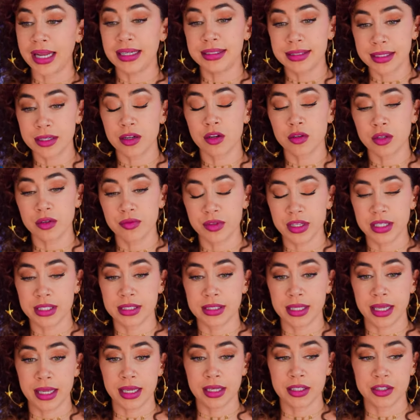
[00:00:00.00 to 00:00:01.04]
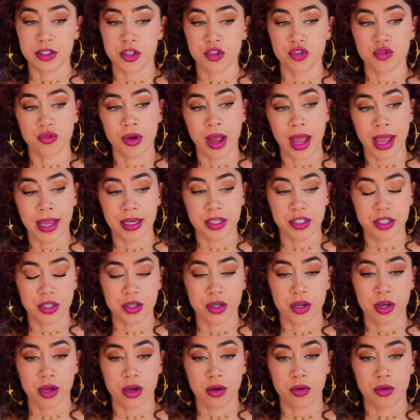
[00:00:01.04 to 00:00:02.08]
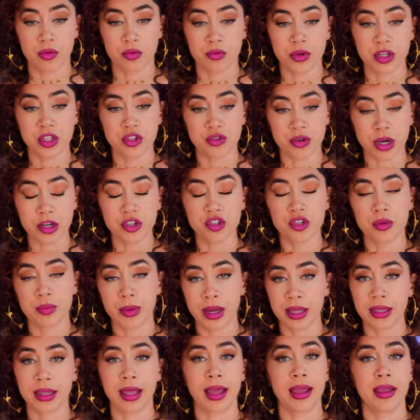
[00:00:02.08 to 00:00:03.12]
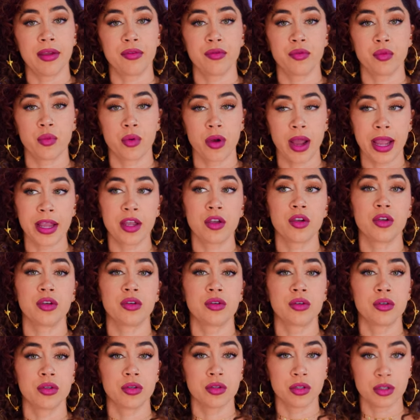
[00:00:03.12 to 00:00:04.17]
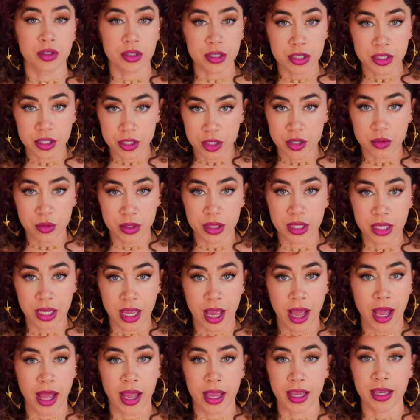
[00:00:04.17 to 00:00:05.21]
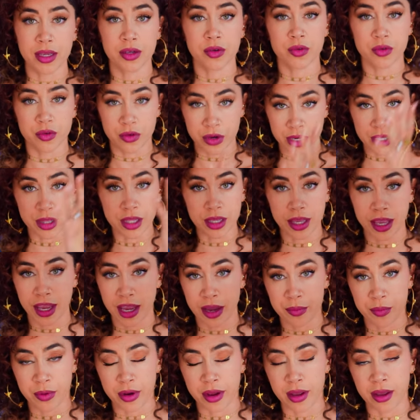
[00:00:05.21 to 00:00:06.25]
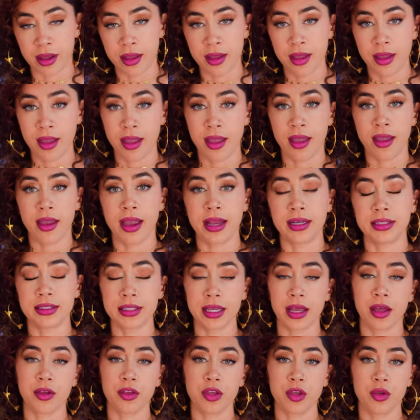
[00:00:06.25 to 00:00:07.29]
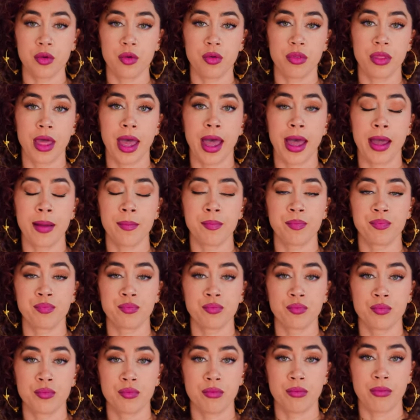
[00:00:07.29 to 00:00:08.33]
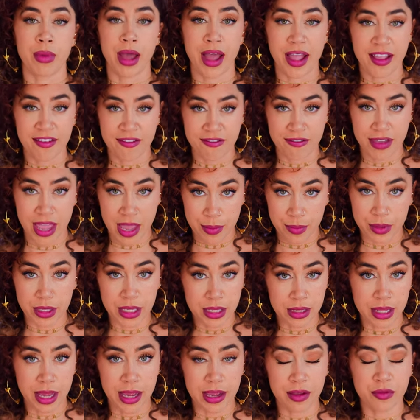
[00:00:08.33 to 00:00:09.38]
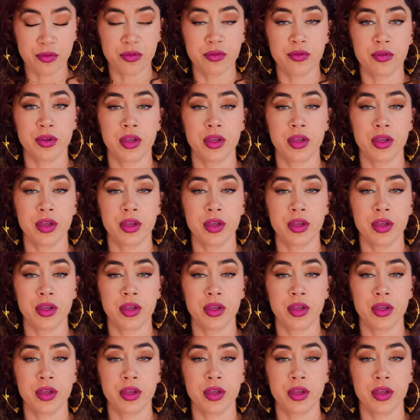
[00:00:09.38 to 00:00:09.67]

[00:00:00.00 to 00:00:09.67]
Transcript: I did all of these things to try to restructure my life where I could look you in the eye or in the camera and tell you that my family life